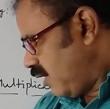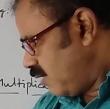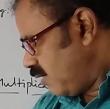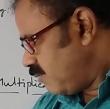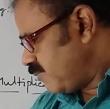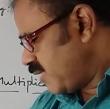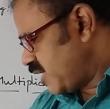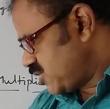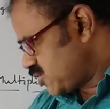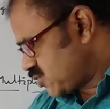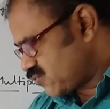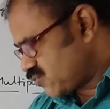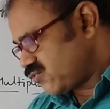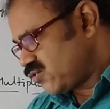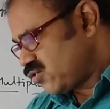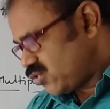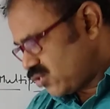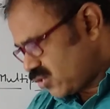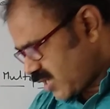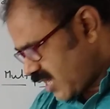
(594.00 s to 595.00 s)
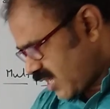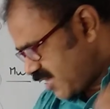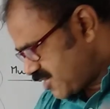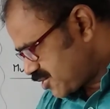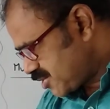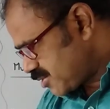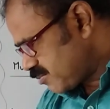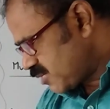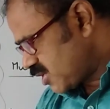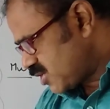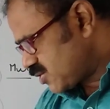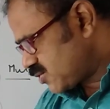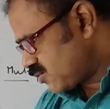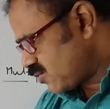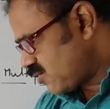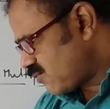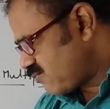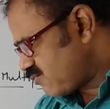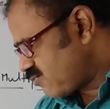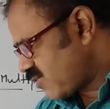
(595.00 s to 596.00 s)
Minus 4 addition
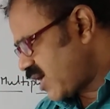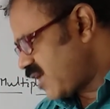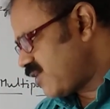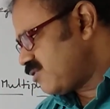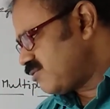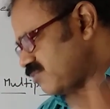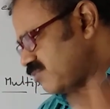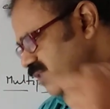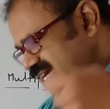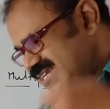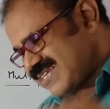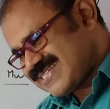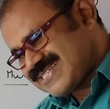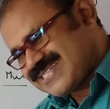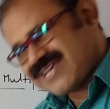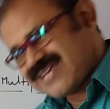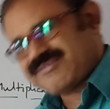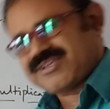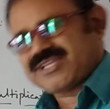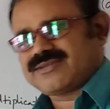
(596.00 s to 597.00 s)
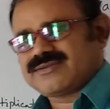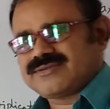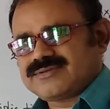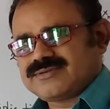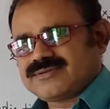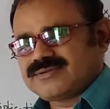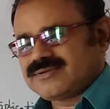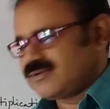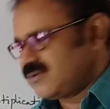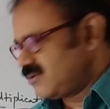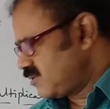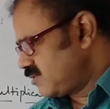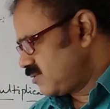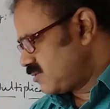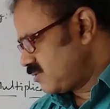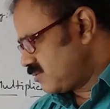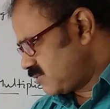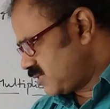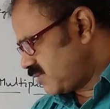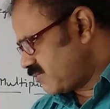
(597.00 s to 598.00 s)
modulo 5 minus 7.
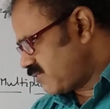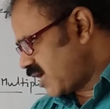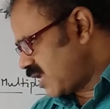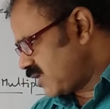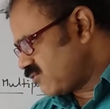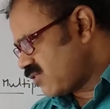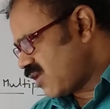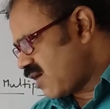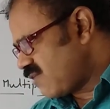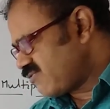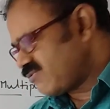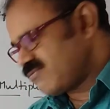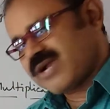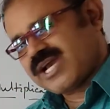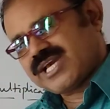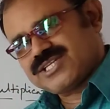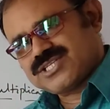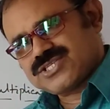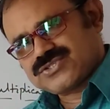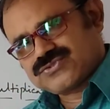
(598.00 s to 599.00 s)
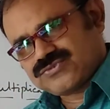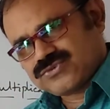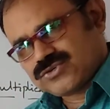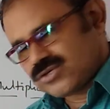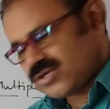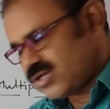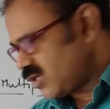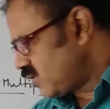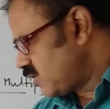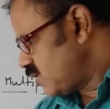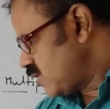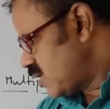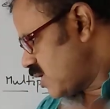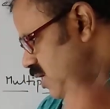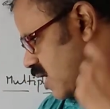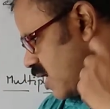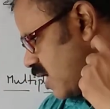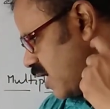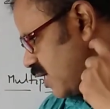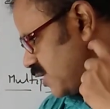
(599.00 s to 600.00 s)
The value of minus 4,
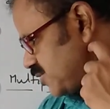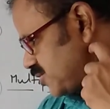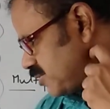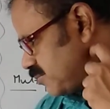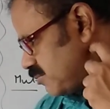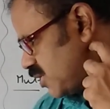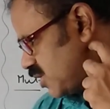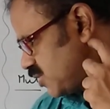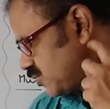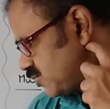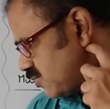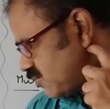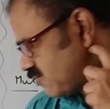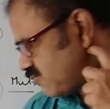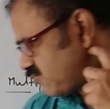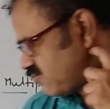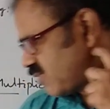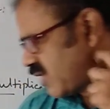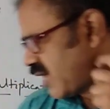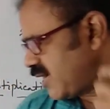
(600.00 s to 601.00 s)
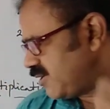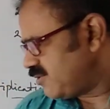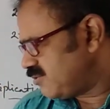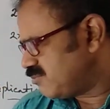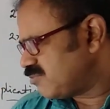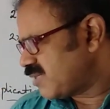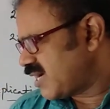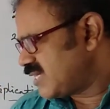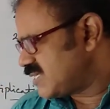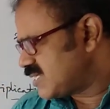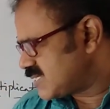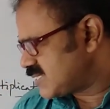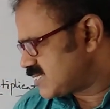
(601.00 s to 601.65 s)
addition modulo 5 minus